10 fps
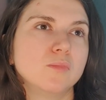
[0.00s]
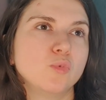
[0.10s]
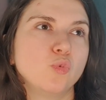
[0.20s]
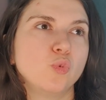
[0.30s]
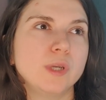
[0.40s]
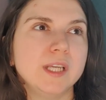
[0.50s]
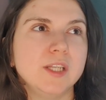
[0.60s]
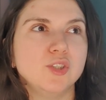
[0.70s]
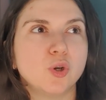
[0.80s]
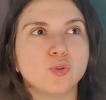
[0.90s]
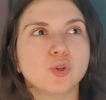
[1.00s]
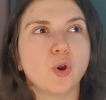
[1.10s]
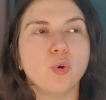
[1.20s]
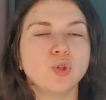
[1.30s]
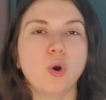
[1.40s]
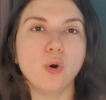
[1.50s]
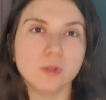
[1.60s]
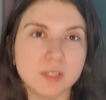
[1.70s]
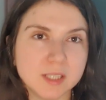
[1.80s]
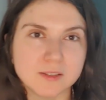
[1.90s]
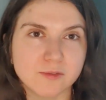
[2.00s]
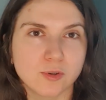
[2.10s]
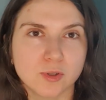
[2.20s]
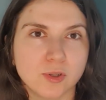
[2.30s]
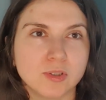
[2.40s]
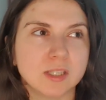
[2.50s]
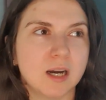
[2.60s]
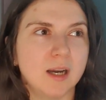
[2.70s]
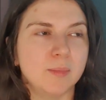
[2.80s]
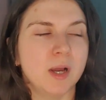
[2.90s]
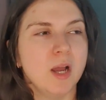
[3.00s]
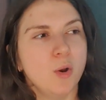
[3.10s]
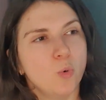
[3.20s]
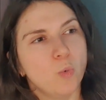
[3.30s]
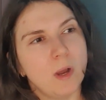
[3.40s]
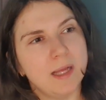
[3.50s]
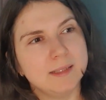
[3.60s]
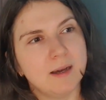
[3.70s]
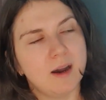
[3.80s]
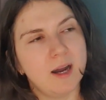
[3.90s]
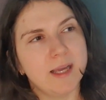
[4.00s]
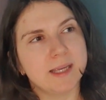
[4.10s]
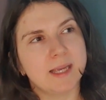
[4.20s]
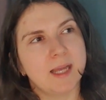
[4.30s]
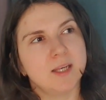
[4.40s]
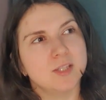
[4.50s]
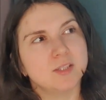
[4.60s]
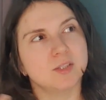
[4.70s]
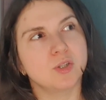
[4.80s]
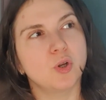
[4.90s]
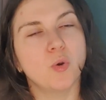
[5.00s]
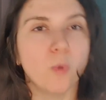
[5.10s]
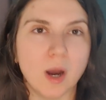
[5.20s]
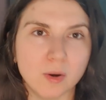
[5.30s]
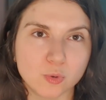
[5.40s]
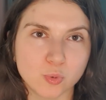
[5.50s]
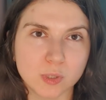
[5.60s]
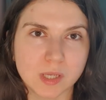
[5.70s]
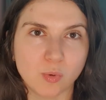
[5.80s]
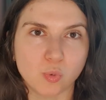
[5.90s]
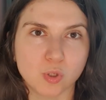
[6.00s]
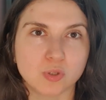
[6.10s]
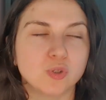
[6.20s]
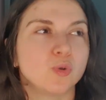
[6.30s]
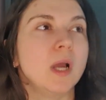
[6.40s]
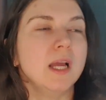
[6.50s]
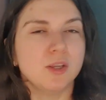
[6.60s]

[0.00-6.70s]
we don't go on holidays for a long time, when I cannot go out when I want to.